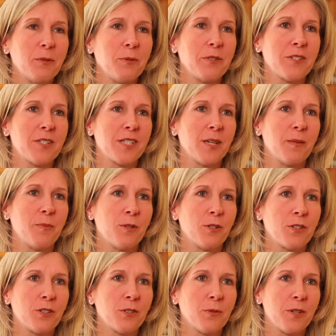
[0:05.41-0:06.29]
a real estate
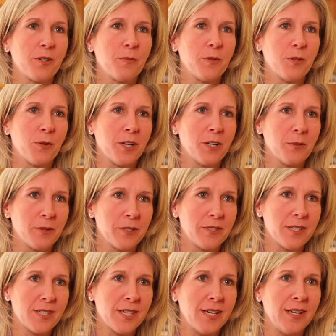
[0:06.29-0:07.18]
broker with McGuire Real
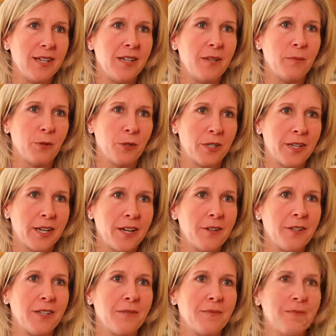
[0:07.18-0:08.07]
Estate in Marin County.